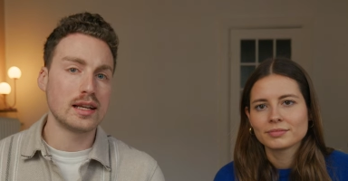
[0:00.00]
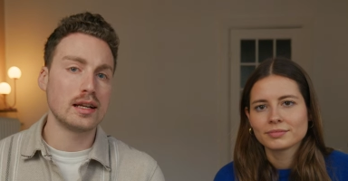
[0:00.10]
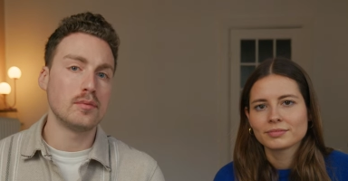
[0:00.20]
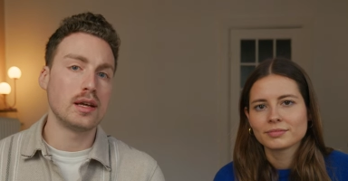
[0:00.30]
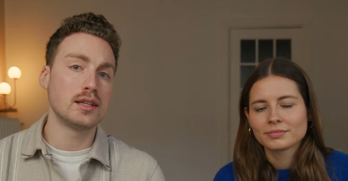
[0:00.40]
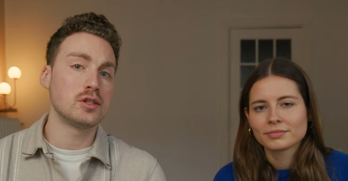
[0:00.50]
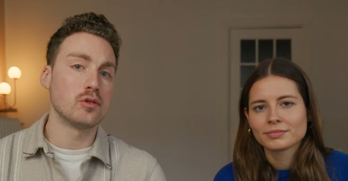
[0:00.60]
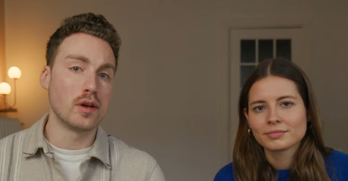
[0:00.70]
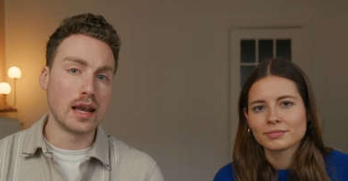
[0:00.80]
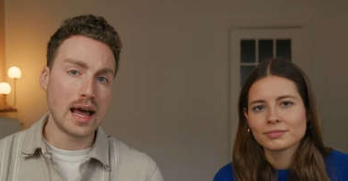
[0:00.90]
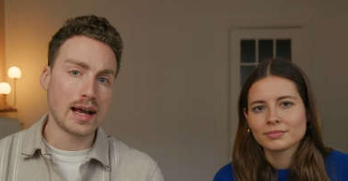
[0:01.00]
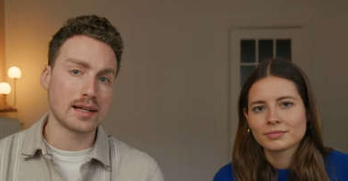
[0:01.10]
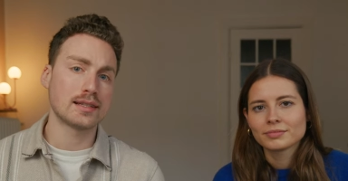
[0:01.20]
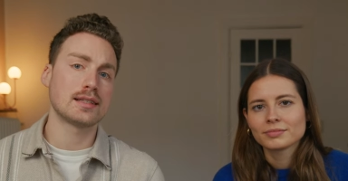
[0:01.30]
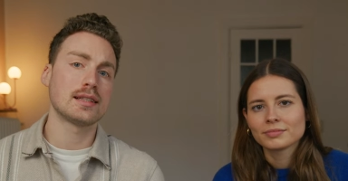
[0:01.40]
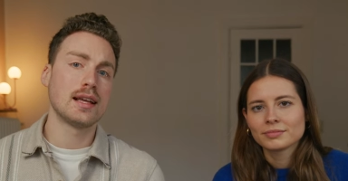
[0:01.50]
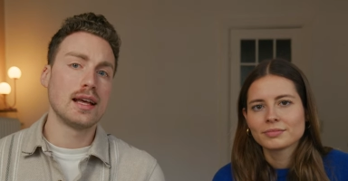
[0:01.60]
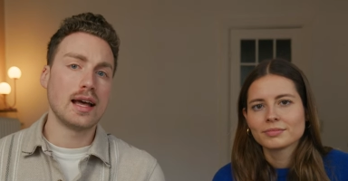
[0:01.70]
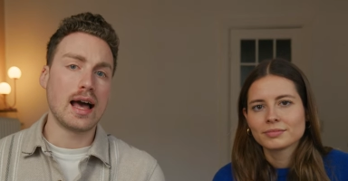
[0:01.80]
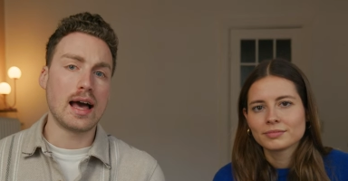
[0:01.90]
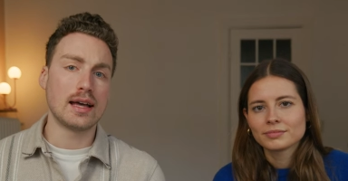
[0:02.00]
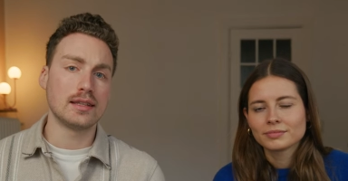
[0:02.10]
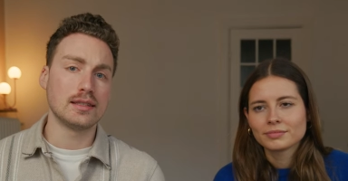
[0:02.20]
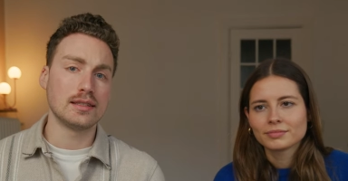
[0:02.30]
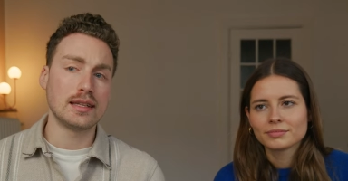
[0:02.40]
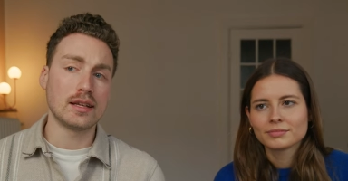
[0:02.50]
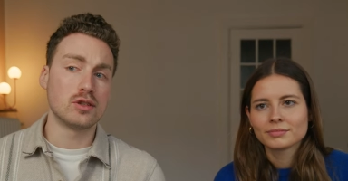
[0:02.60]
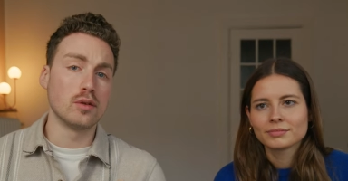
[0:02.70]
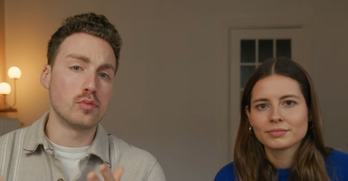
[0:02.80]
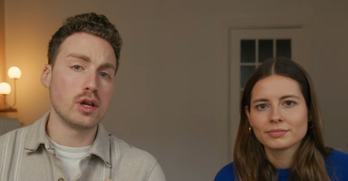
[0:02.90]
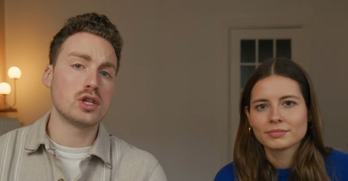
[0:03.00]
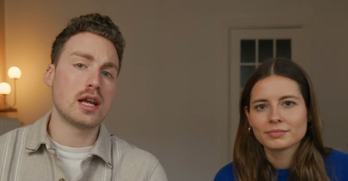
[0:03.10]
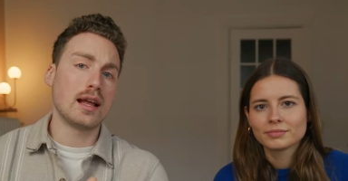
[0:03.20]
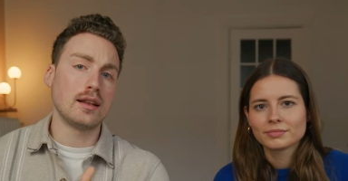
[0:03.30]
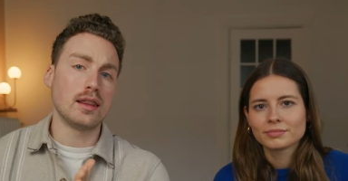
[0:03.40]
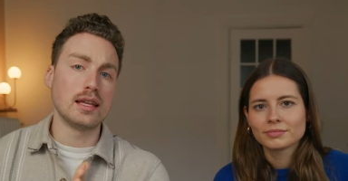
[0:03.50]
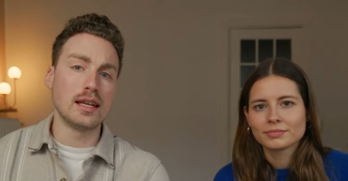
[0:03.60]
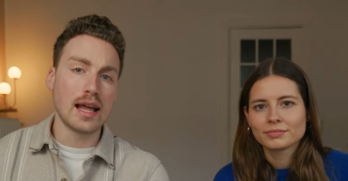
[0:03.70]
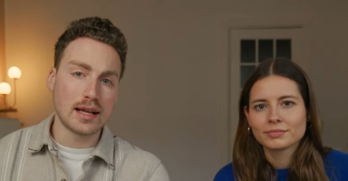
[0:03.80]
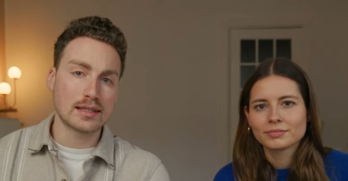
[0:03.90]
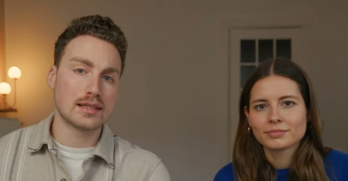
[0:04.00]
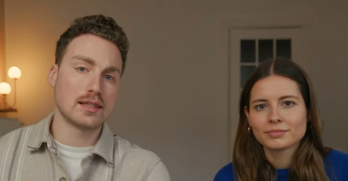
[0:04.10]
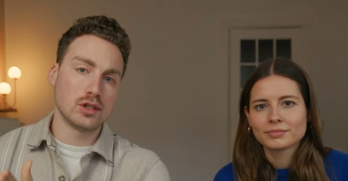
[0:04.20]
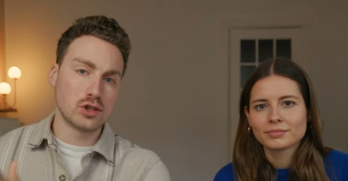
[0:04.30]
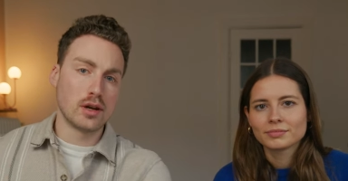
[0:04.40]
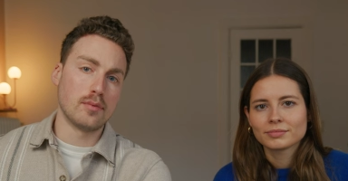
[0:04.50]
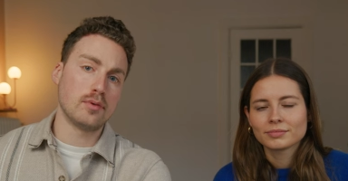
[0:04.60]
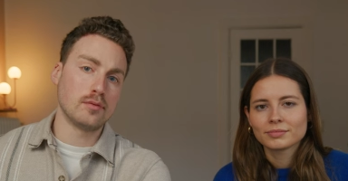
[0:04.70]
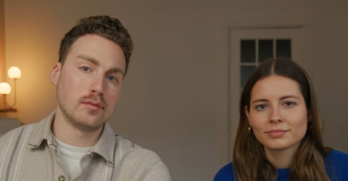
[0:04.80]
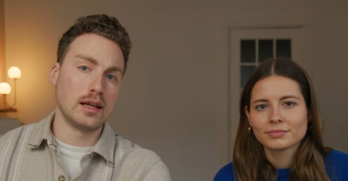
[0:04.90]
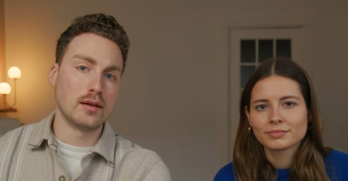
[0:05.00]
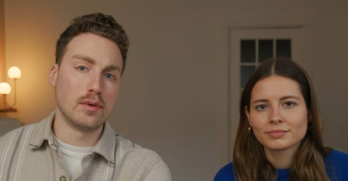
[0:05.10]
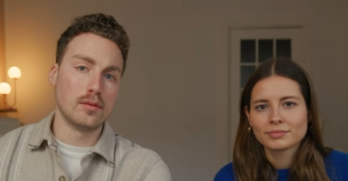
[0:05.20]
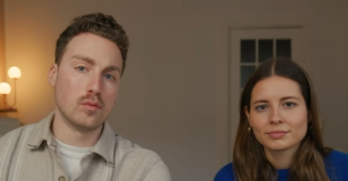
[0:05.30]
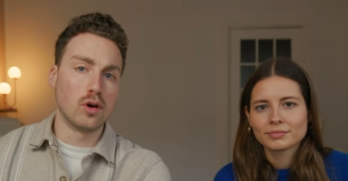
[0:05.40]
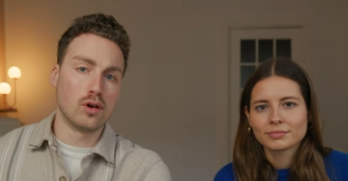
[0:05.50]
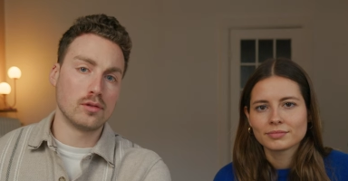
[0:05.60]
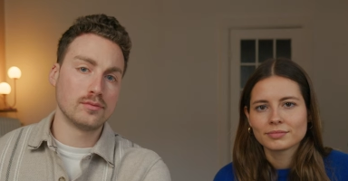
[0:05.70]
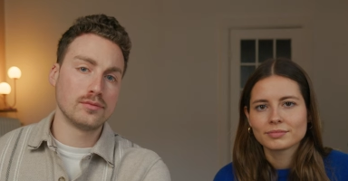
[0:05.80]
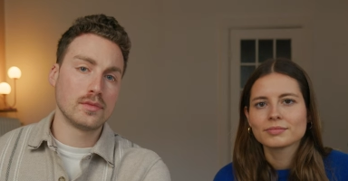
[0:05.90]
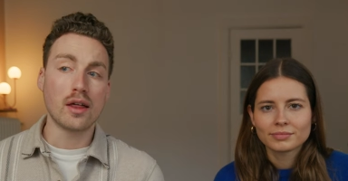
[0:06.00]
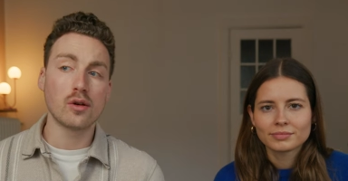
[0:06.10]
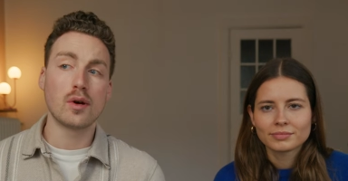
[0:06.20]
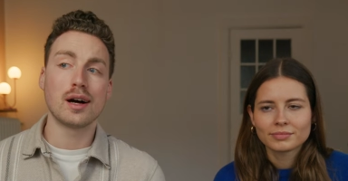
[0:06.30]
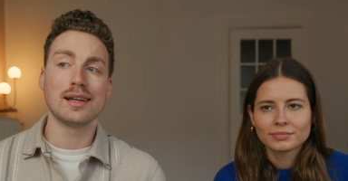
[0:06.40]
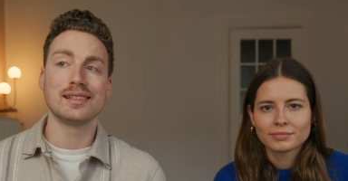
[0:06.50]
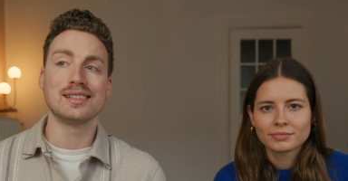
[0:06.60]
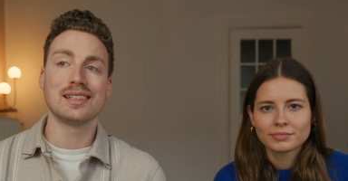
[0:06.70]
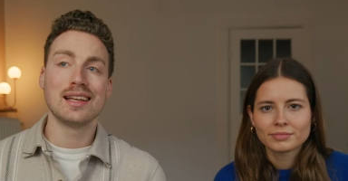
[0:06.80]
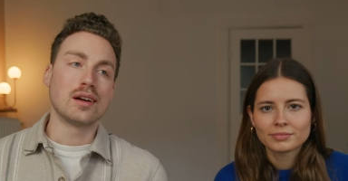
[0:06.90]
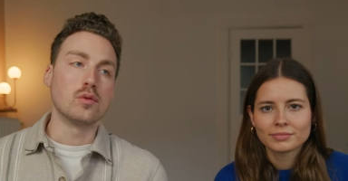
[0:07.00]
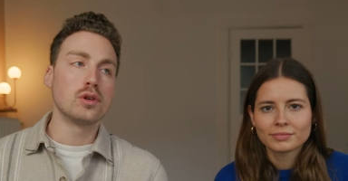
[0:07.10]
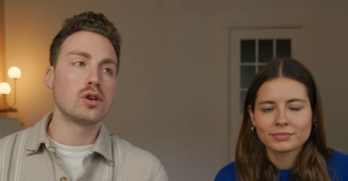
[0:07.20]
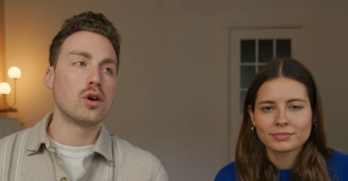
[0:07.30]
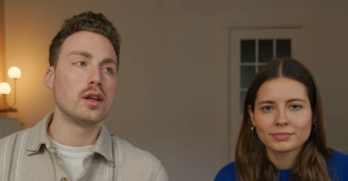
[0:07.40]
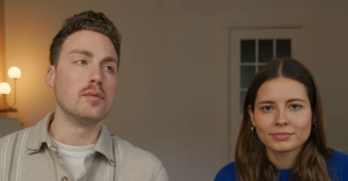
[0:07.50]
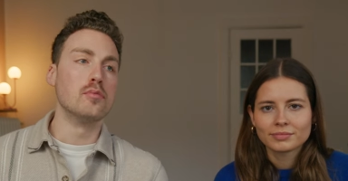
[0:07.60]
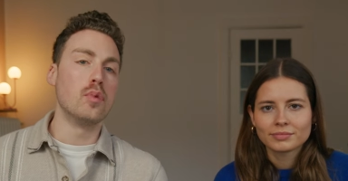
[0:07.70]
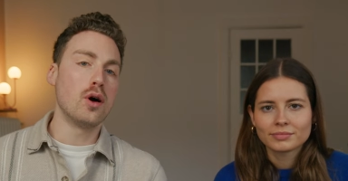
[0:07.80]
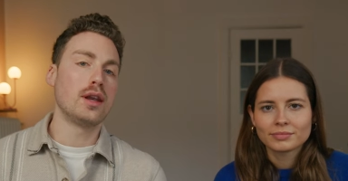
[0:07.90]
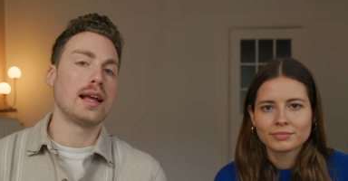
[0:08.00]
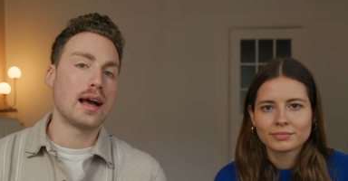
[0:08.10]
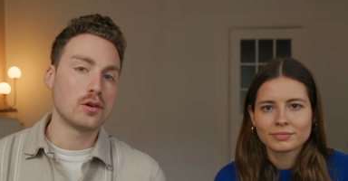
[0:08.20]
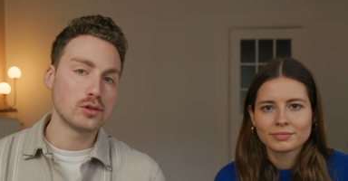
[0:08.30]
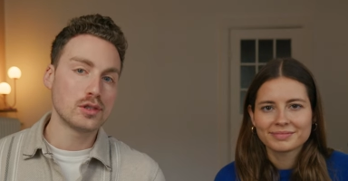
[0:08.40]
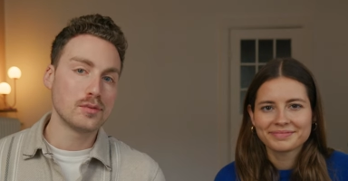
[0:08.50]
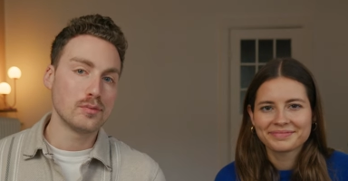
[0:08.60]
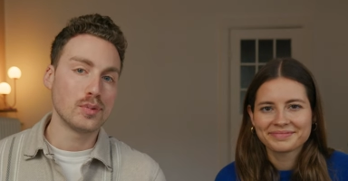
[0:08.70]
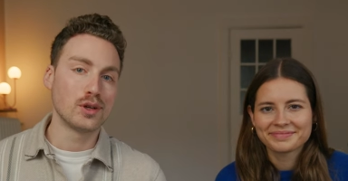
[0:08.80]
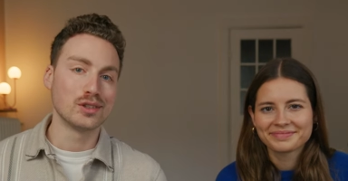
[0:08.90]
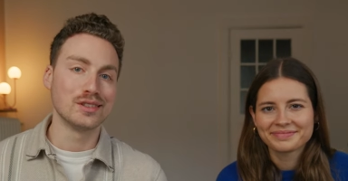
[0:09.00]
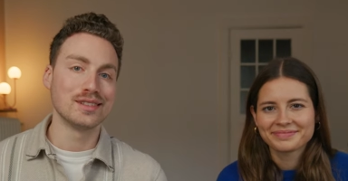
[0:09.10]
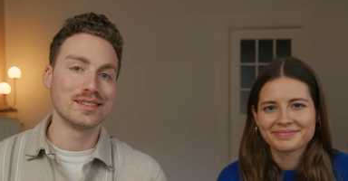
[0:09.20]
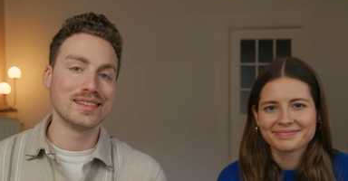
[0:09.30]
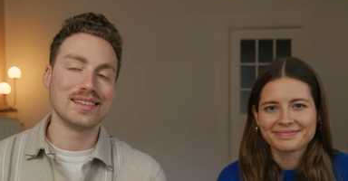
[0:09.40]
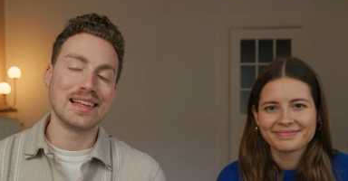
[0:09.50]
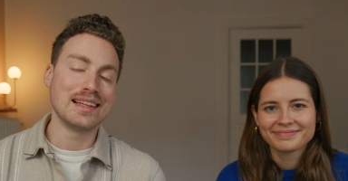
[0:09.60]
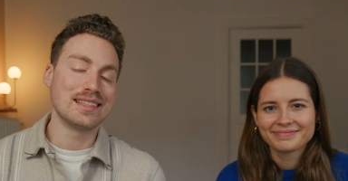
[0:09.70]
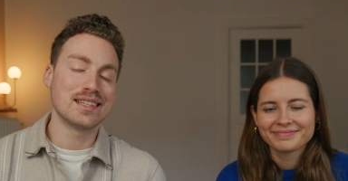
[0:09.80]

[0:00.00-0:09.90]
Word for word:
Speaker 1: a little bit, to relax, and yeah, to appreciate the next trip a little bit more. Otherwise, I wouldn't call it burning out, because it